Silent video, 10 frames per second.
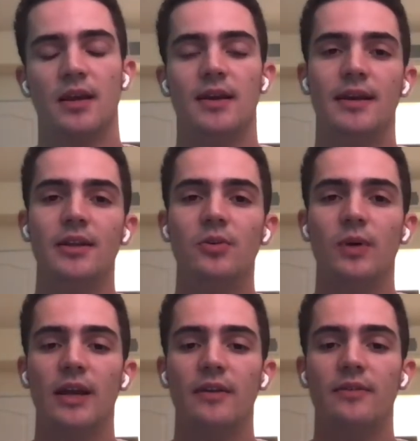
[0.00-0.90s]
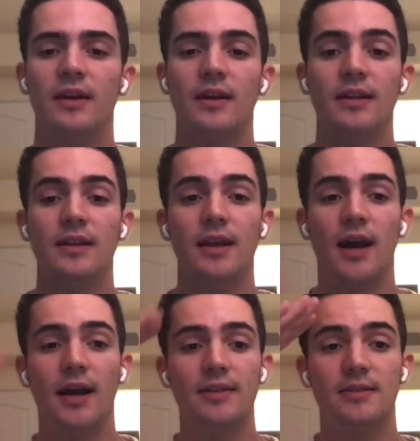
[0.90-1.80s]
In a wave, the
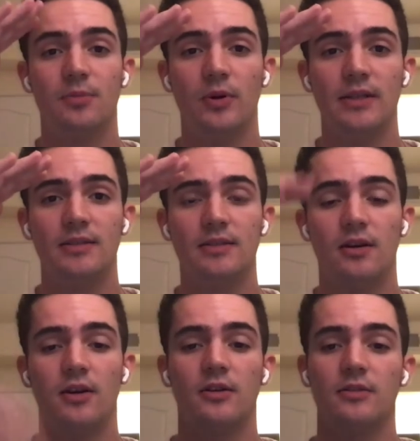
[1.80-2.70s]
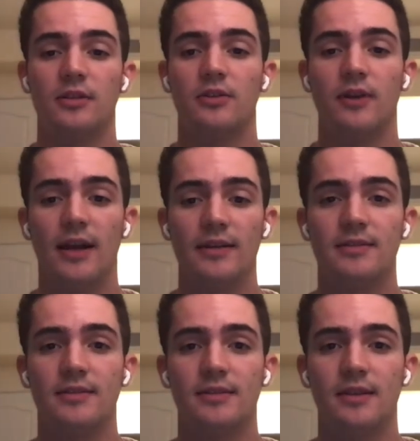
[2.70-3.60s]
highest points are called the
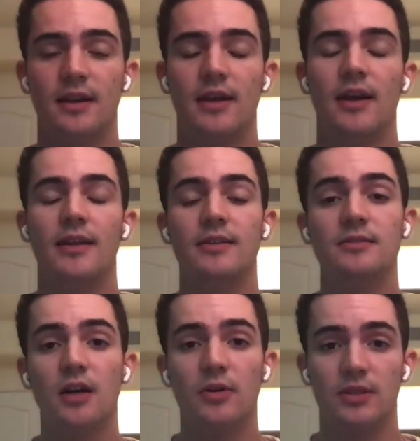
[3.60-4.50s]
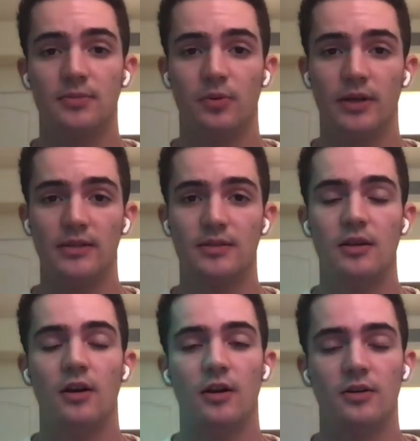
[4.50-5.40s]
crests, and the lowest points
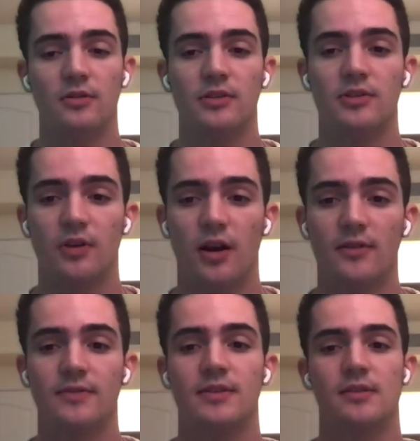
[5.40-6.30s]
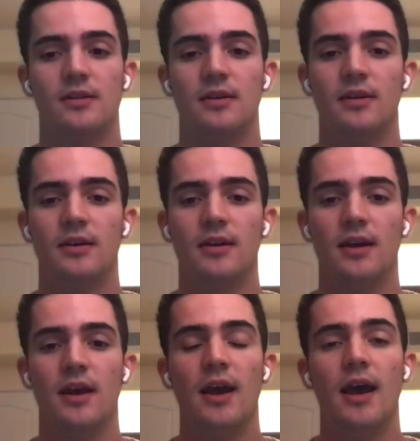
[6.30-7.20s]
are called the troughs.
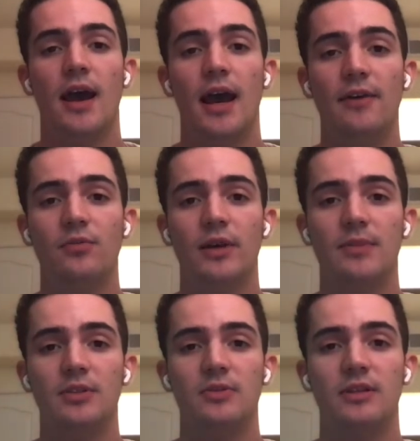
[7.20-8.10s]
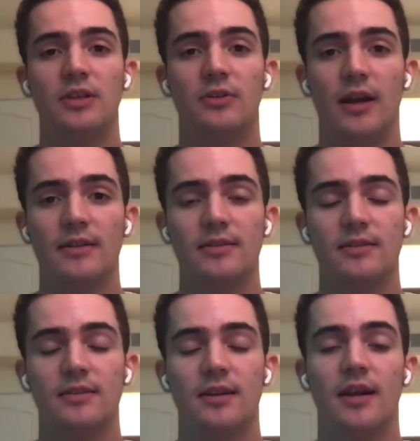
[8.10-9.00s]
Halfway between the
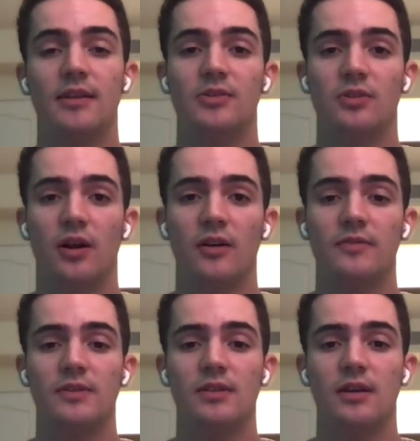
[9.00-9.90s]
crests and the troughs